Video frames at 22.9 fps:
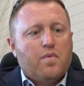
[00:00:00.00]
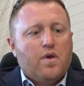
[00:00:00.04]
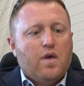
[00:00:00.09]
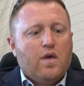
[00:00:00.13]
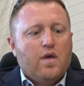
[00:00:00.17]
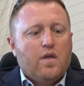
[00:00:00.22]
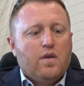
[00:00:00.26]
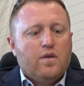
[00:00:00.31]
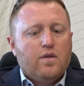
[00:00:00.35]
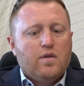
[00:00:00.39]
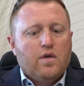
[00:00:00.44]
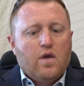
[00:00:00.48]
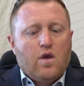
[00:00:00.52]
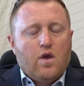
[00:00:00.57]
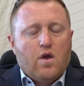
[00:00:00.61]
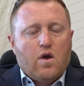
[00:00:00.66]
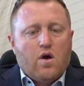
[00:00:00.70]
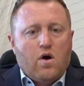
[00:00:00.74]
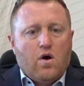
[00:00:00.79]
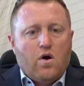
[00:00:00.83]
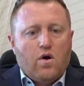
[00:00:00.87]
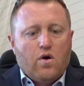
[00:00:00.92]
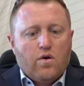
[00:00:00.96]
And
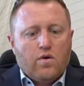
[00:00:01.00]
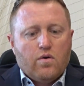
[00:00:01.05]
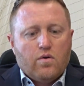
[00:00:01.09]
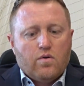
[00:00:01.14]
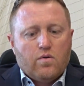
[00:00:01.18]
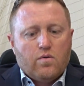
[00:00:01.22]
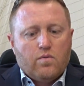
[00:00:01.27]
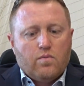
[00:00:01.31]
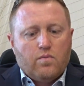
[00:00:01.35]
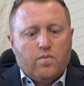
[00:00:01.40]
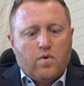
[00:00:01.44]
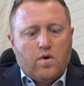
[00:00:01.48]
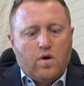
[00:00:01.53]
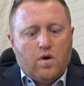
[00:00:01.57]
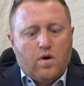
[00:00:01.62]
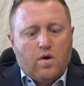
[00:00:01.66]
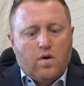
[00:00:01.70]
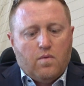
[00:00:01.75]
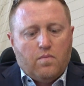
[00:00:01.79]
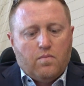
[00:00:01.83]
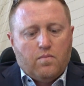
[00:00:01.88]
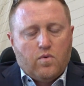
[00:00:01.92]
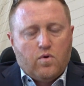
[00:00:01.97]
our
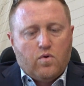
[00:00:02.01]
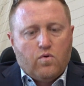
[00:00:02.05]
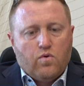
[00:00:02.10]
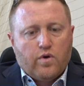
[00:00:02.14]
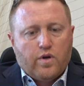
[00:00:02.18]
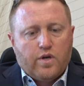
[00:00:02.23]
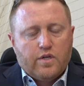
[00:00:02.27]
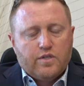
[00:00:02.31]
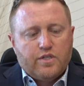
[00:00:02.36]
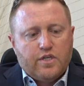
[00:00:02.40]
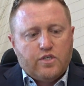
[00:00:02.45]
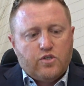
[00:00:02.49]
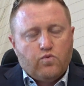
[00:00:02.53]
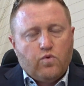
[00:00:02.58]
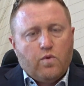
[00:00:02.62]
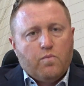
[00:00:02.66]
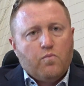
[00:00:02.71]
organization